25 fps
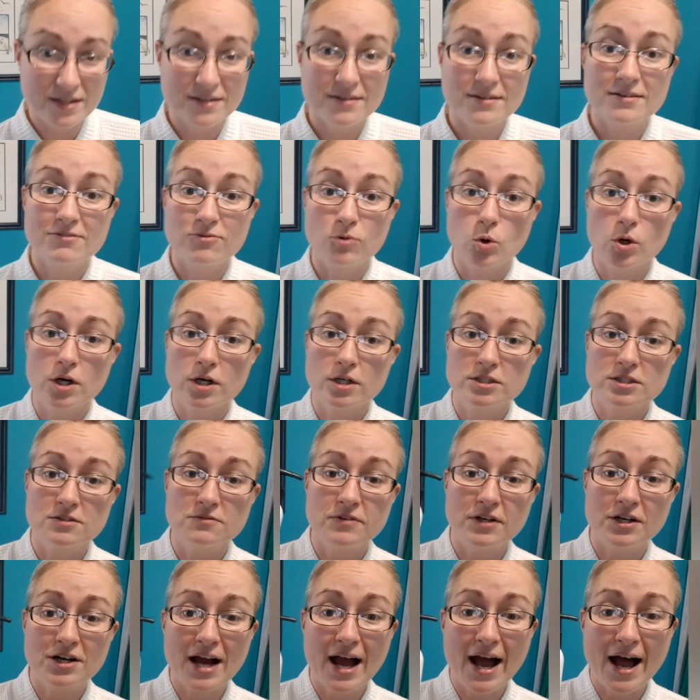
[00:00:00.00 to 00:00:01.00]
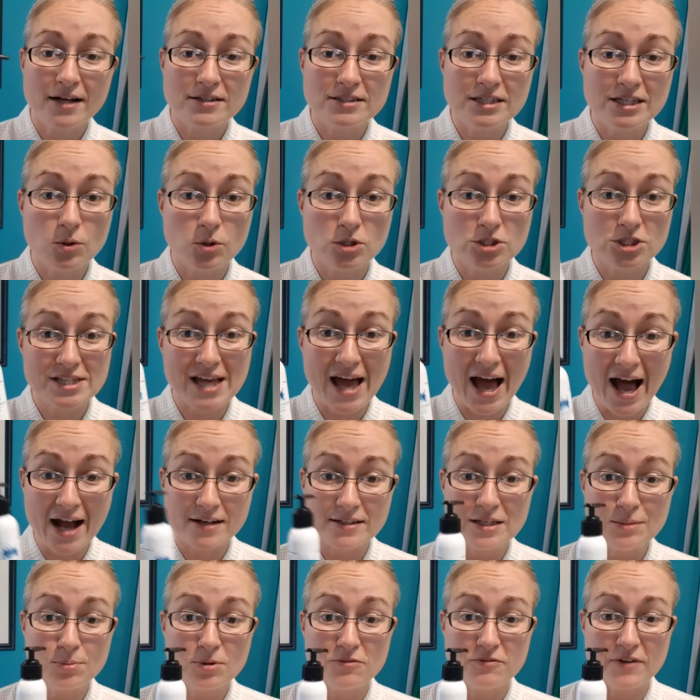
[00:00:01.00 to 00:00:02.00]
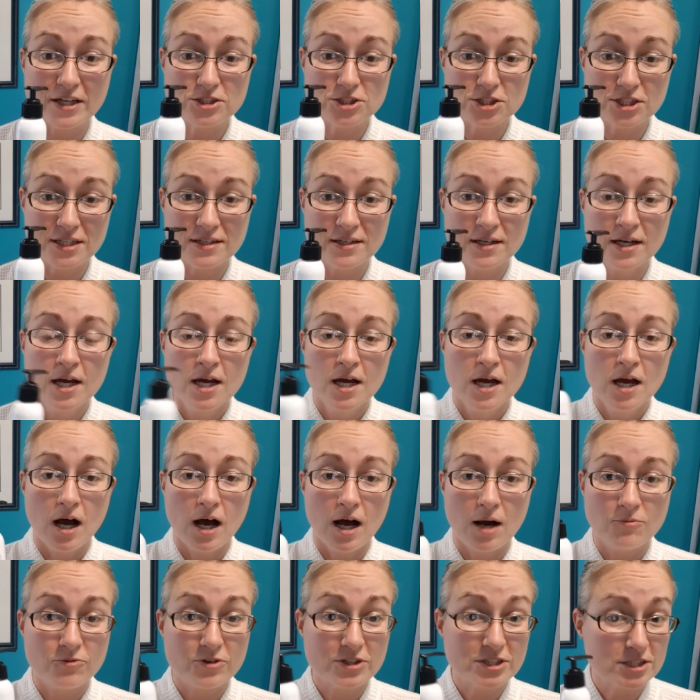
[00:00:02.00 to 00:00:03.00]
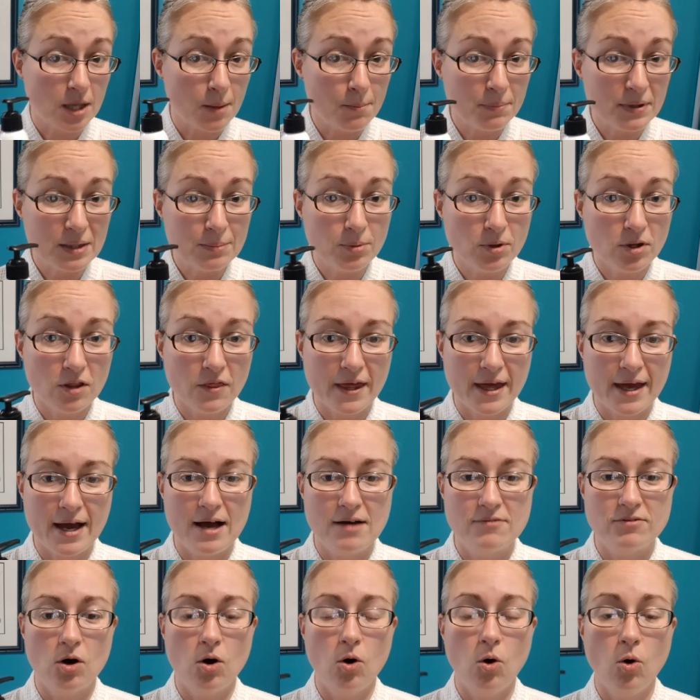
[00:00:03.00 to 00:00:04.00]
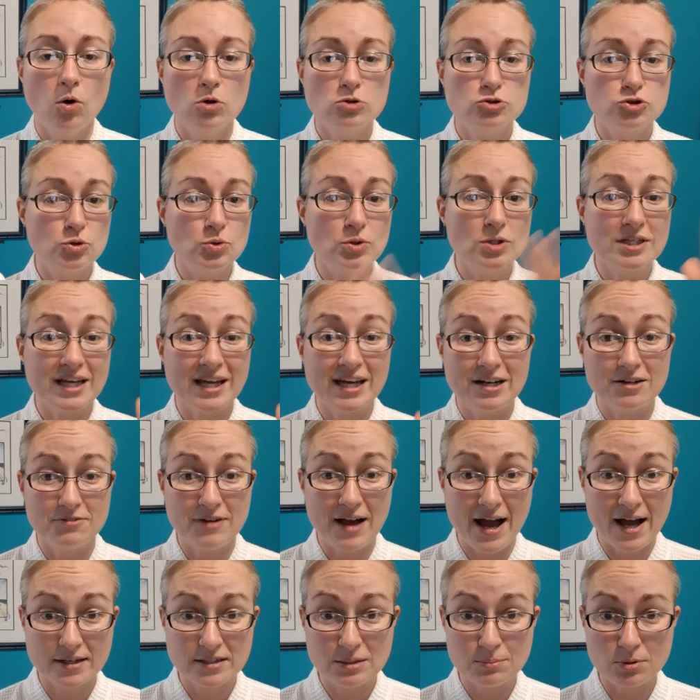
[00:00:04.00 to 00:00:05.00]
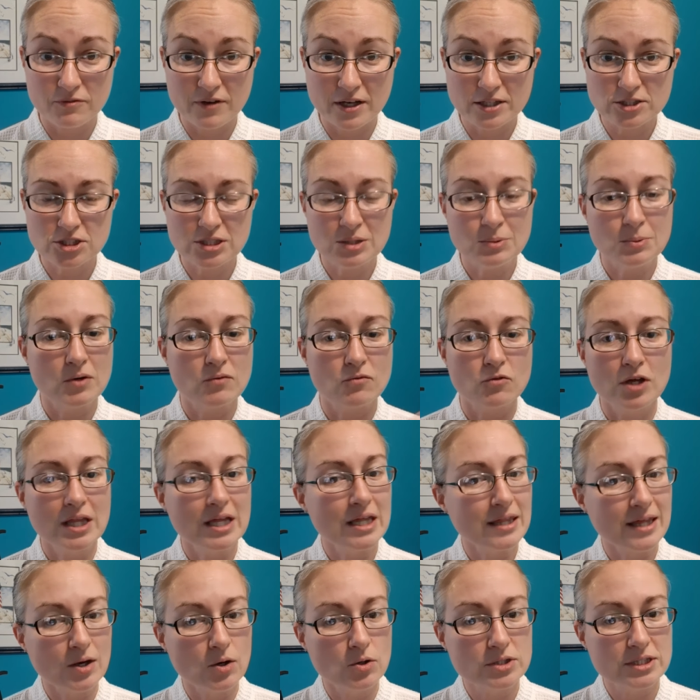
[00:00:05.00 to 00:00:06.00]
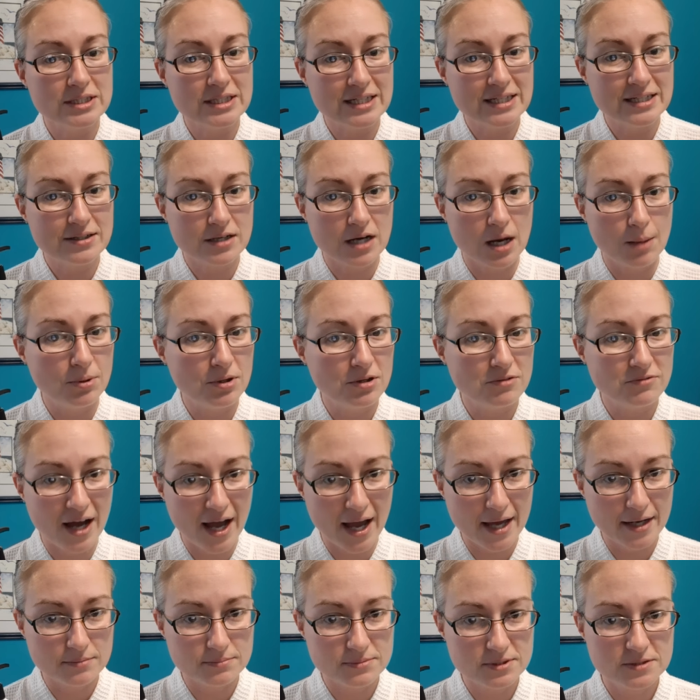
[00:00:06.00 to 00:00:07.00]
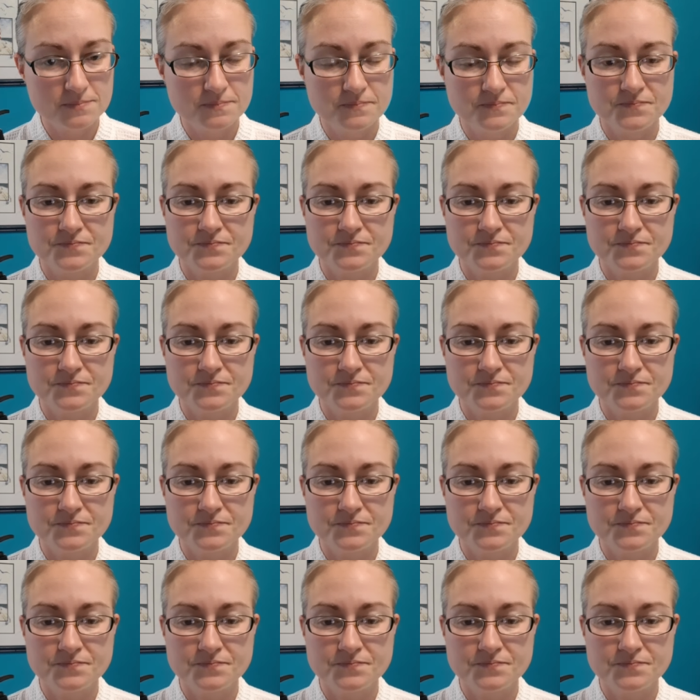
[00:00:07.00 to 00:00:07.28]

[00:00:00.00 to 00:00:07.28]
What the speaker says: this is for severe acne or just acne prevention, for some people they have a whole toolkit of acne prevention when really they only need a couple of items.